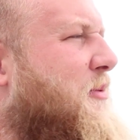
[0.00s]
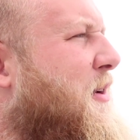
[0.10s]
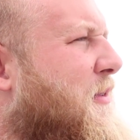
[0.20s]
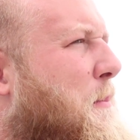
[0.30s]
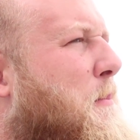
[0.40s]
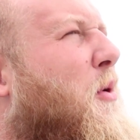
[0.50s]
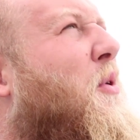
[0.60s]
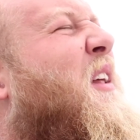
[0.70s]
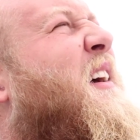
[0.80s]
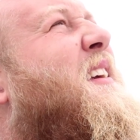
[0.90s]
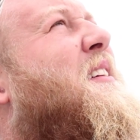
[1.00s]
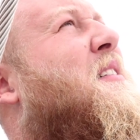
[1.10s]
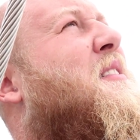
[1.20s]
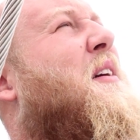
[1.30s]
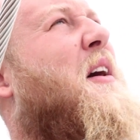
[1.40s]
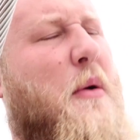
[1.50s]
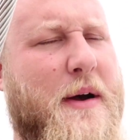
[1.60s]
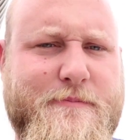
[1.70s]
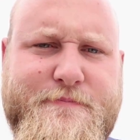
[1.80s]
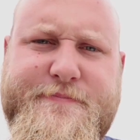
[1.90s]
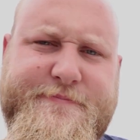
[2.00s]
a bit of a ball ache. Oh well.